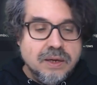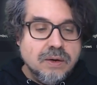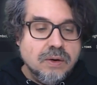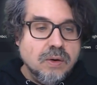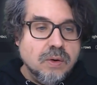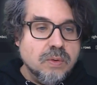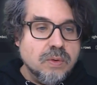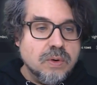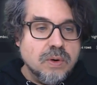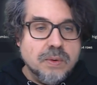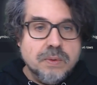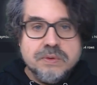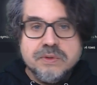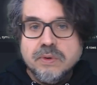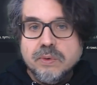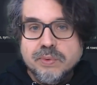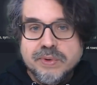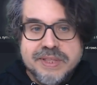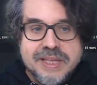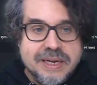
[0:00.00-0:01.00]
low, close,
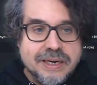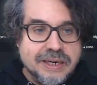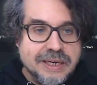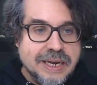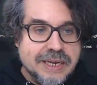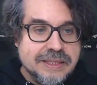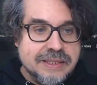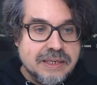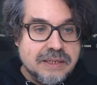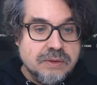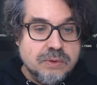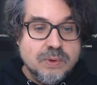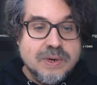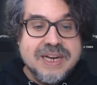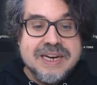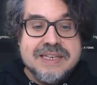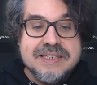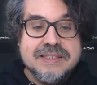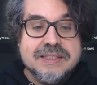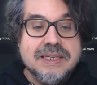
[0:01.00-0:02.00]
already aggregated, you
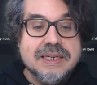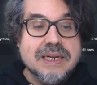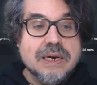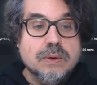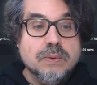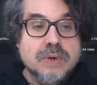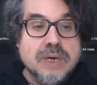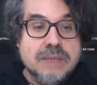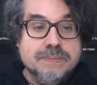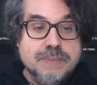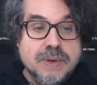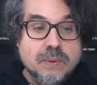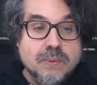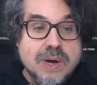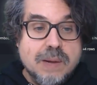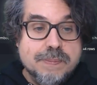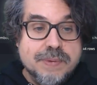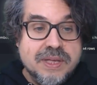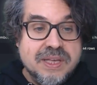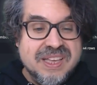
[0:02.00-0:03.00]
can still calculate
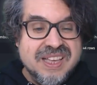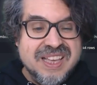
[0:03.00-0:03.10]
VWAP.